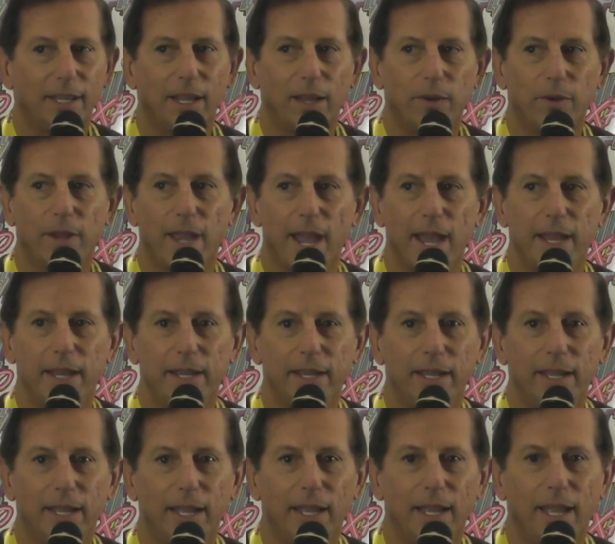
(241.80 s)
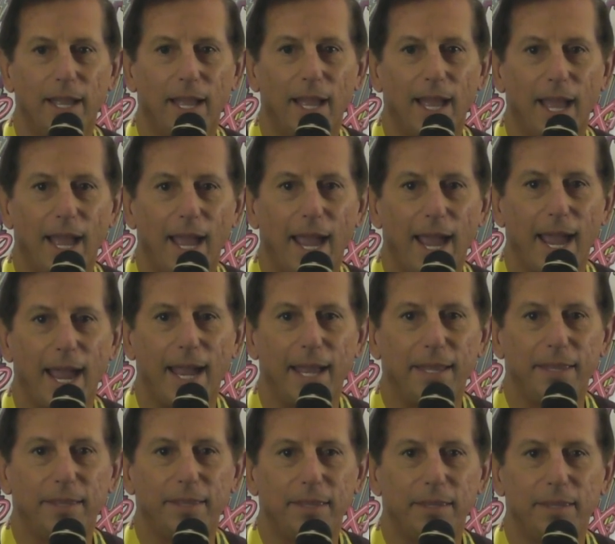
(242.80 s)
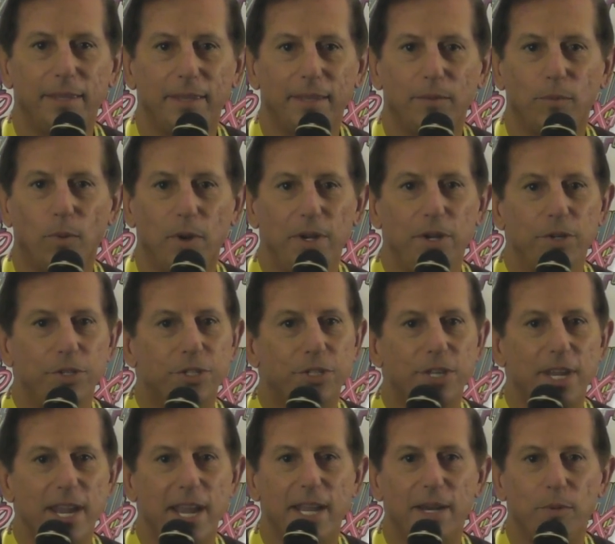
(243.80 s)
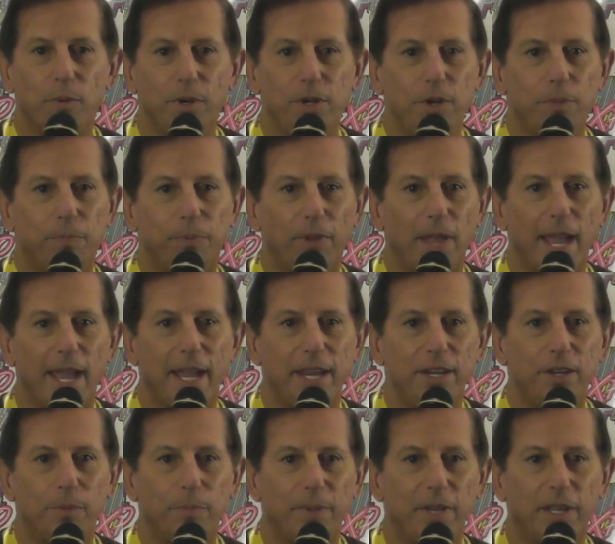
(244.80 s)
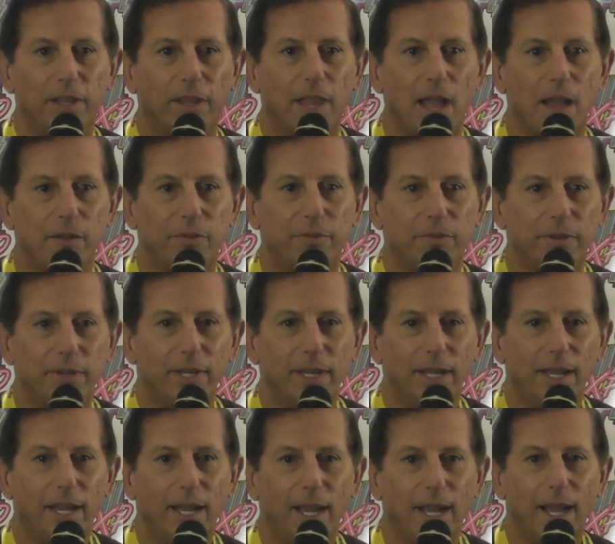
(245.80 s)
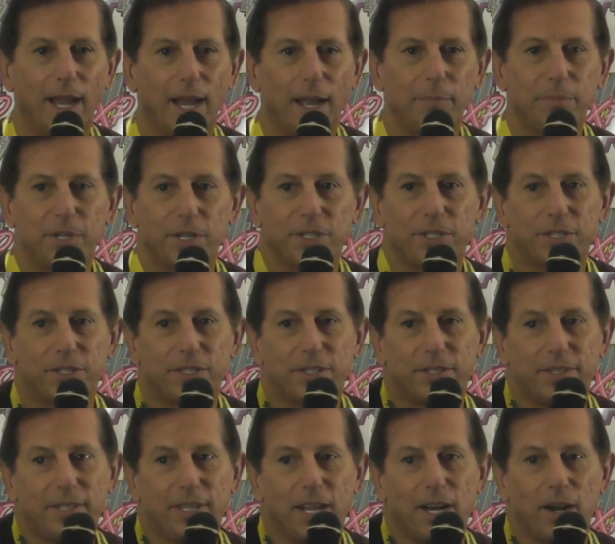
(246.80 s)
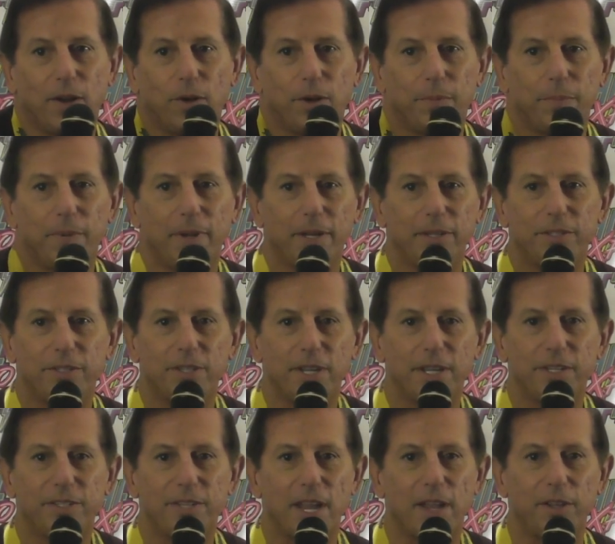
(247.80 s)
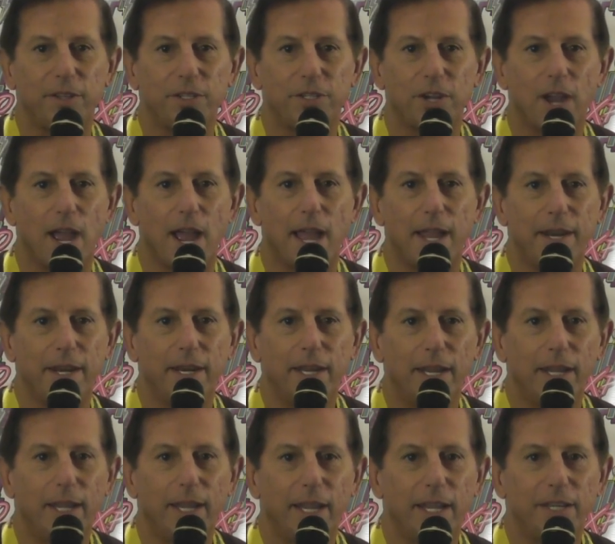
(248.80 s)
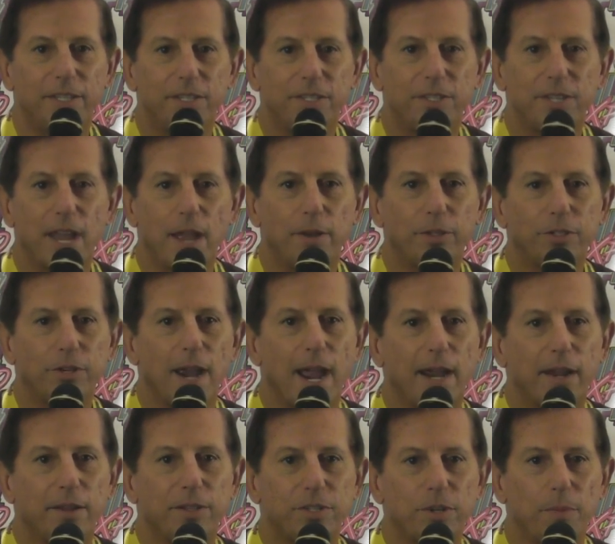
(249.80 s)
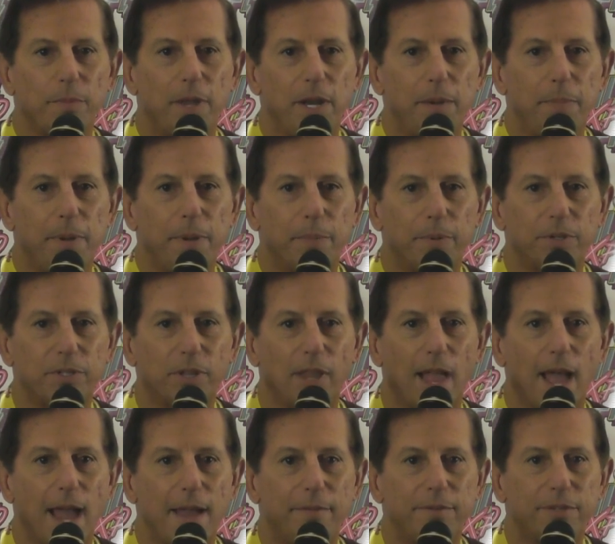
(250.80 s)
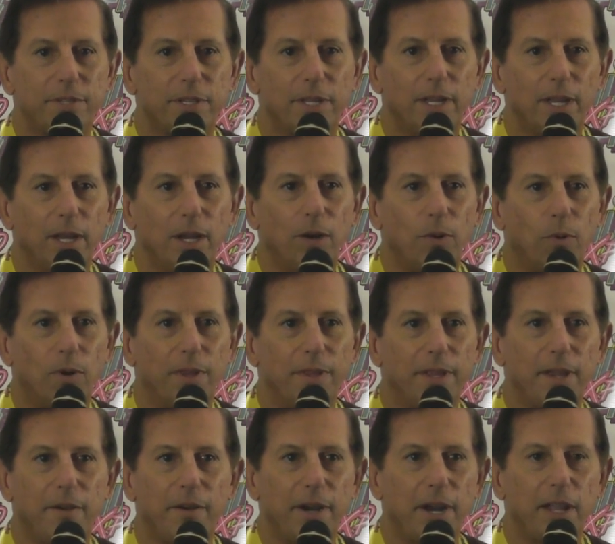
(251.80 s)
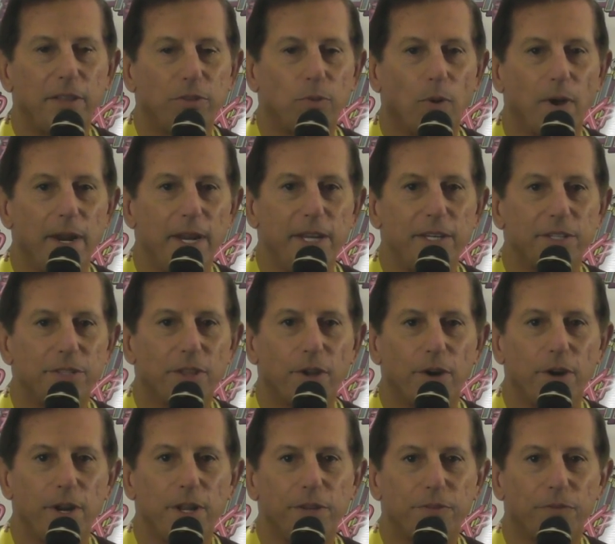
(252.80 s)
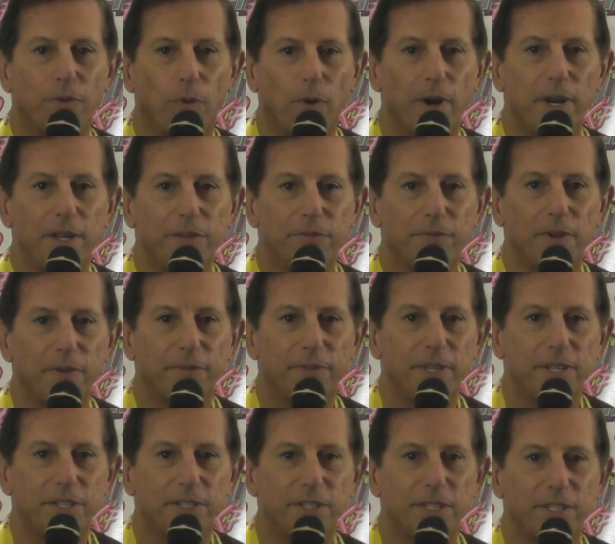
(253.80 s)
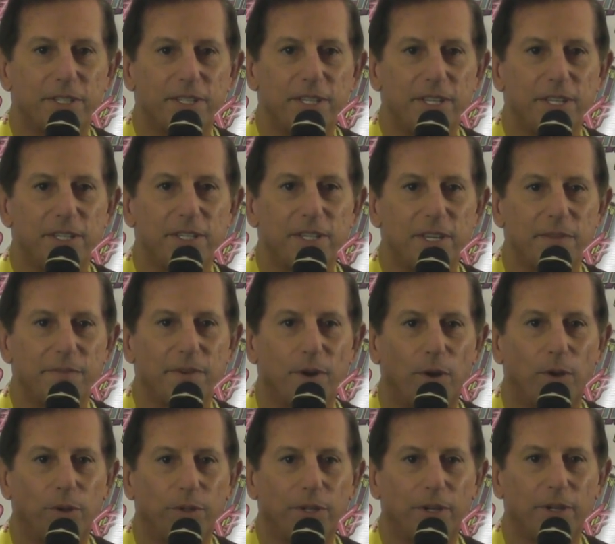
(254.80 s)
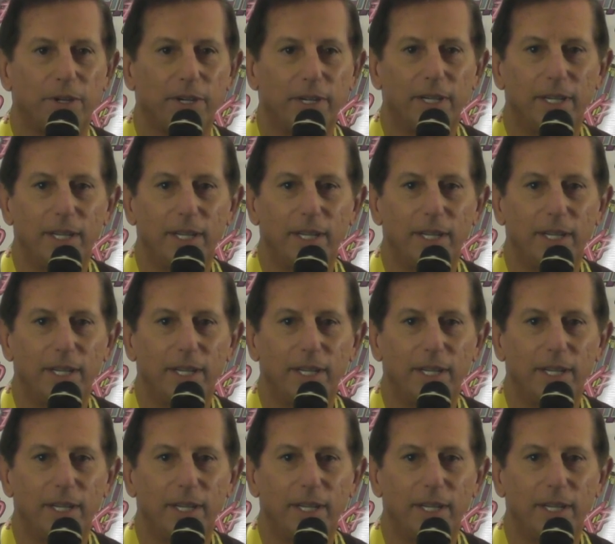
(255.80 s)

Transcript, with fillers: Okay? And when you see it, when you play it, you'll be in love. I'm just, you know, it, it's, it's Elton John. It's the soundtrack of so many people's lives, whether they're in their 20s, 30s, 40s, 50s, 60s, even older.